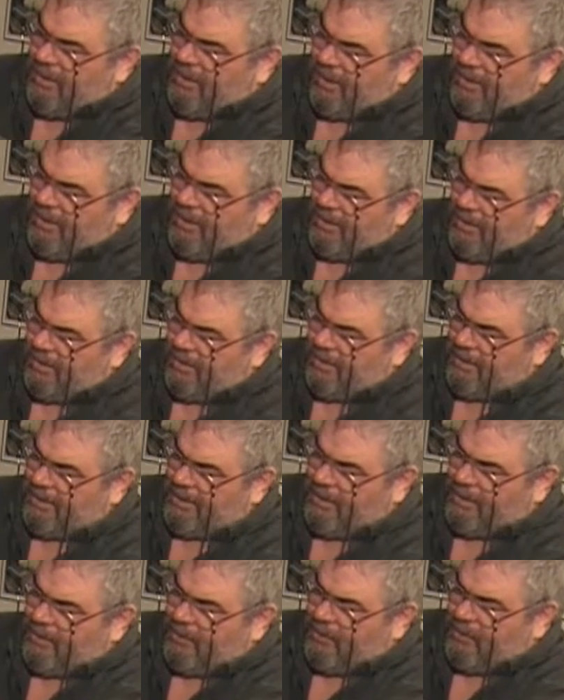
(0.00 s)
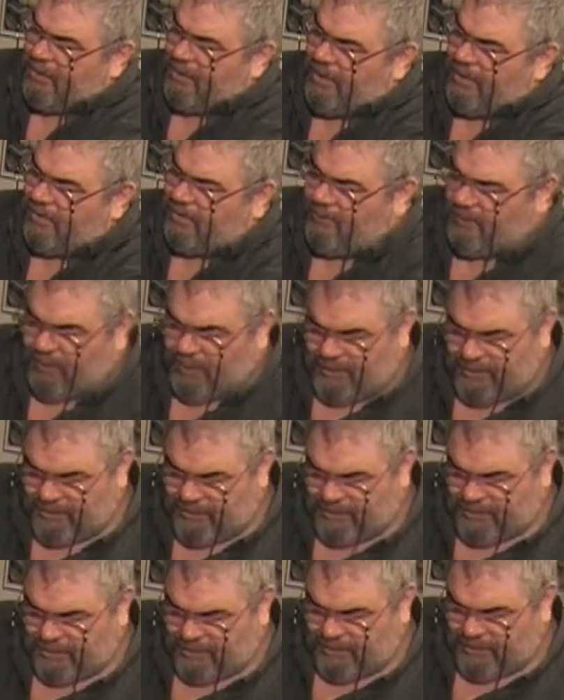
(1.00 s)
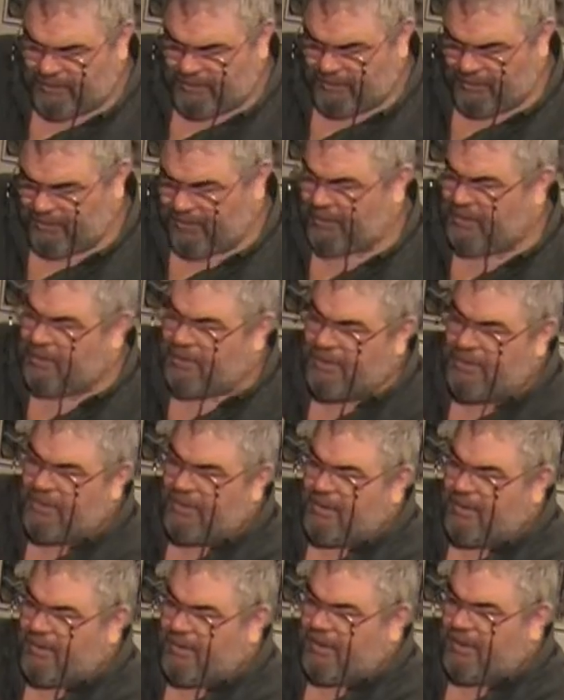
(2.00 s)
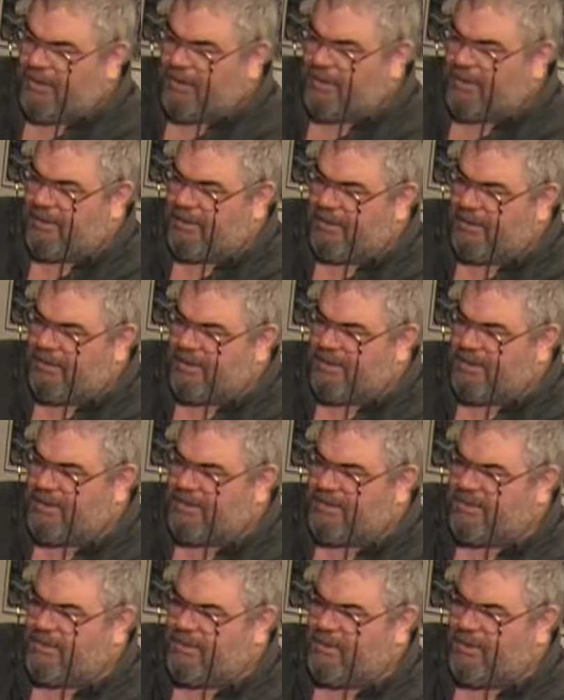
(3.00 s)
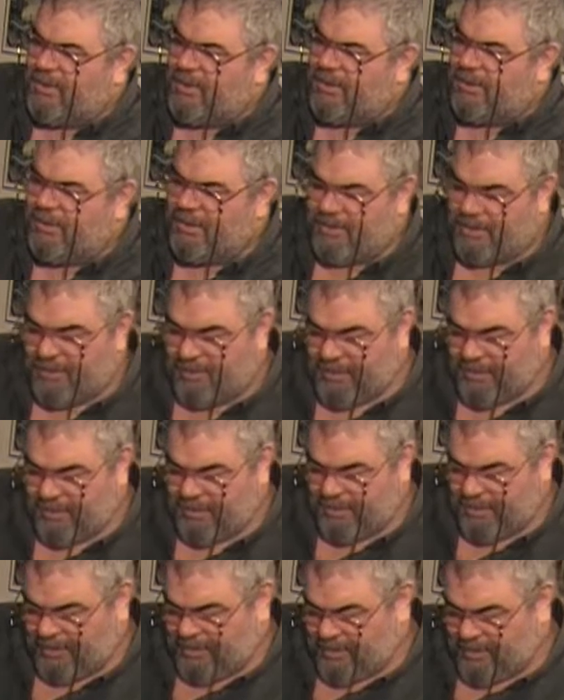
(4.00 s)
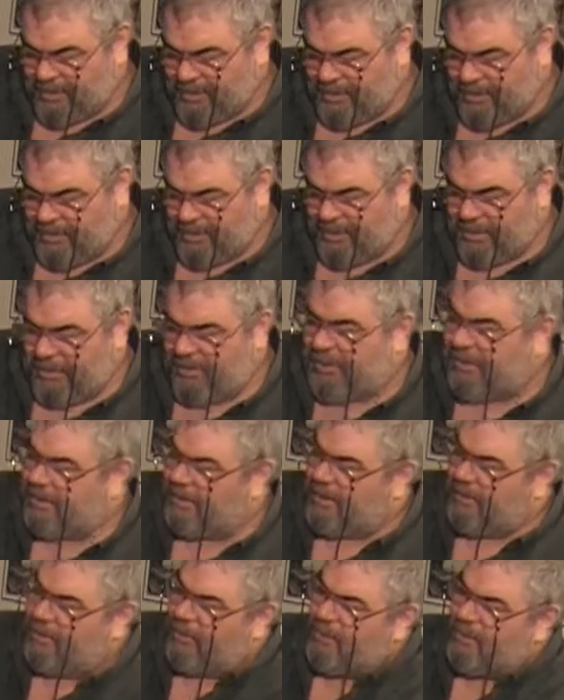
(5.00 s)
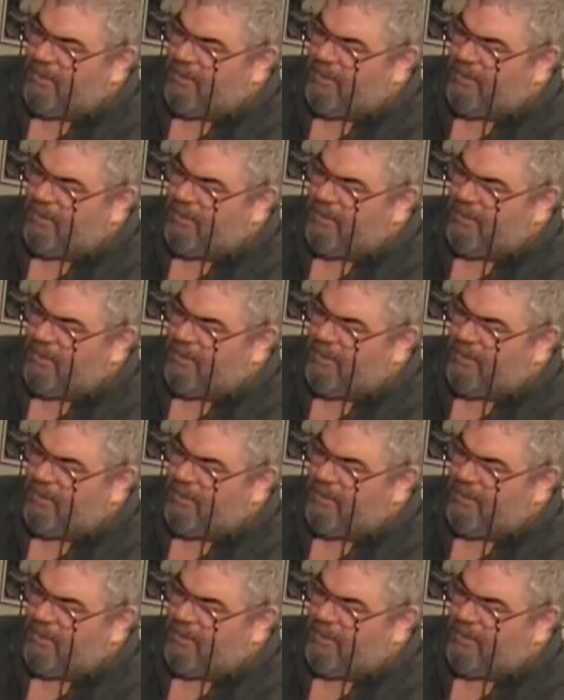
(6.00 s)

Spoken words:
and I think they let them dry for a week or two, and then they would test them, and then it would